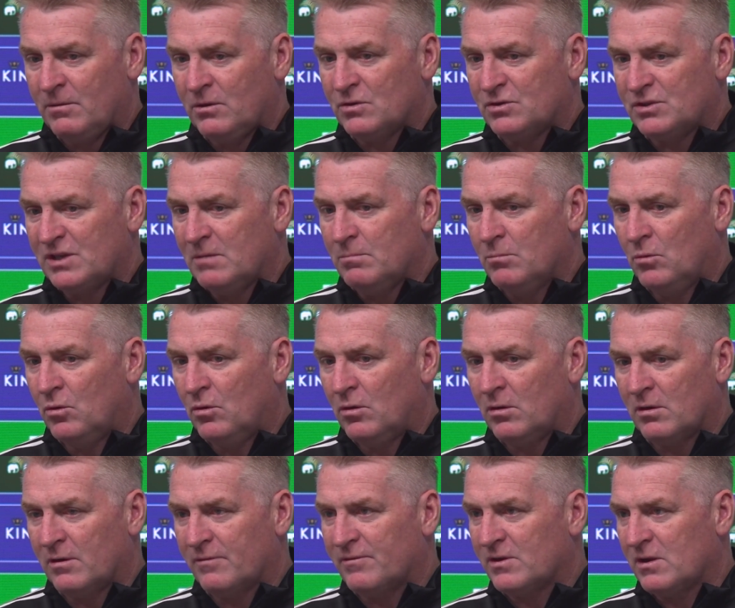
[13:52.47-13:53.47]
you see
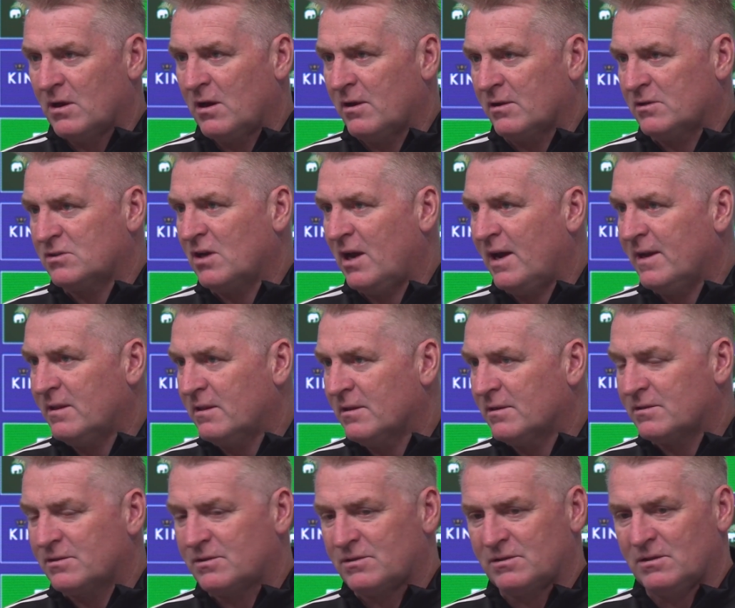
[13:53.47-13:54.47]
more of a side
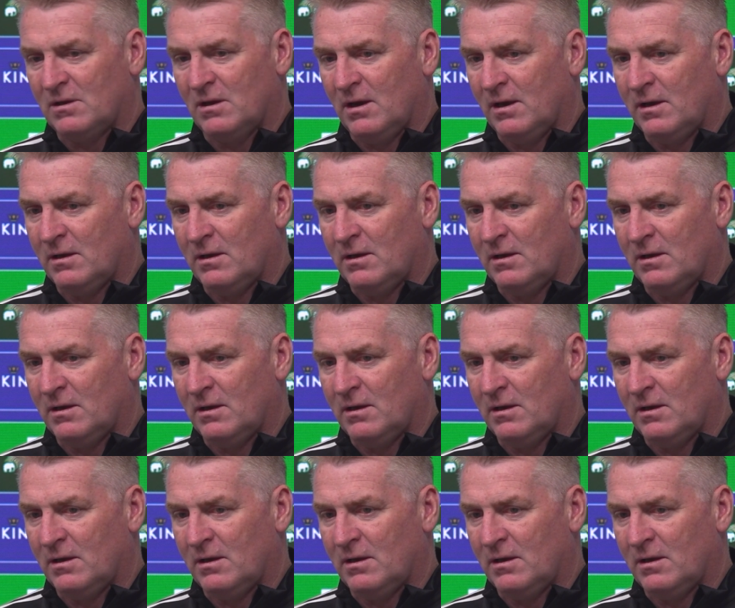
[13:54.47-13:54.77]
that's,